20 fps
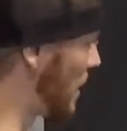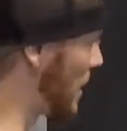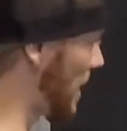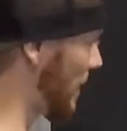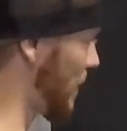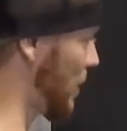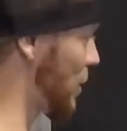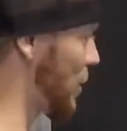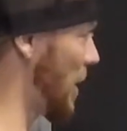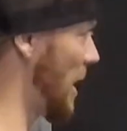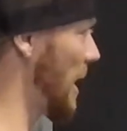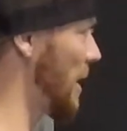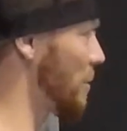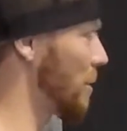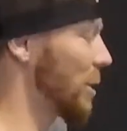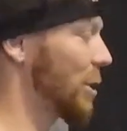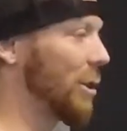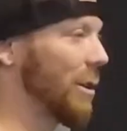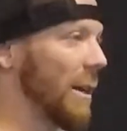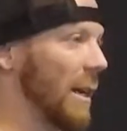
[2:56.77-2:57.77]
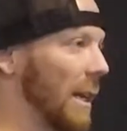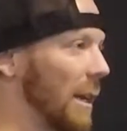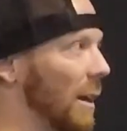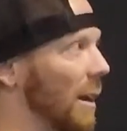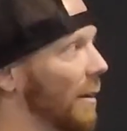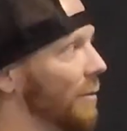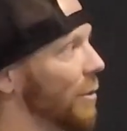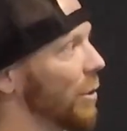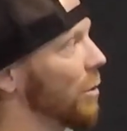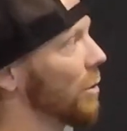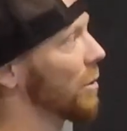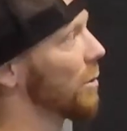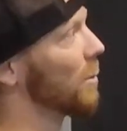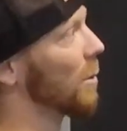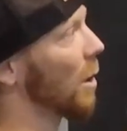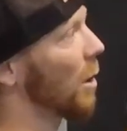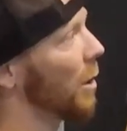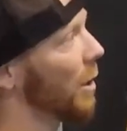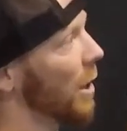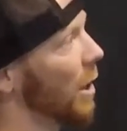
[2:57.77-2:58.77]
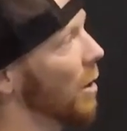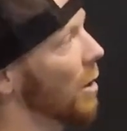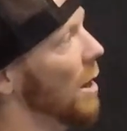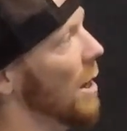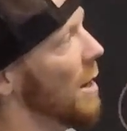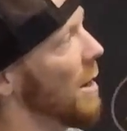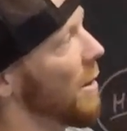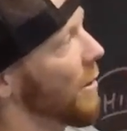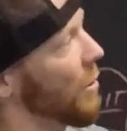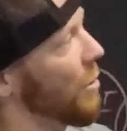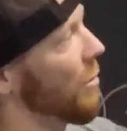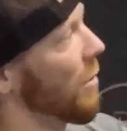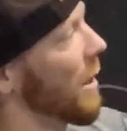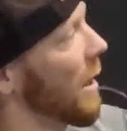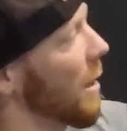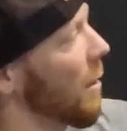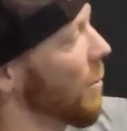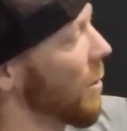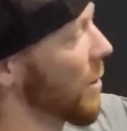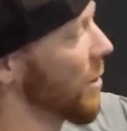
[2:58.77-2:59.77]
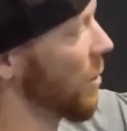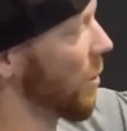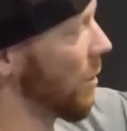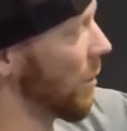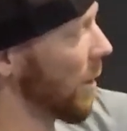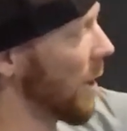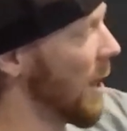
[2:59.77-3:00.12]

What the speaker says: You have to change what you're eating. You have to do some cardio to get a result.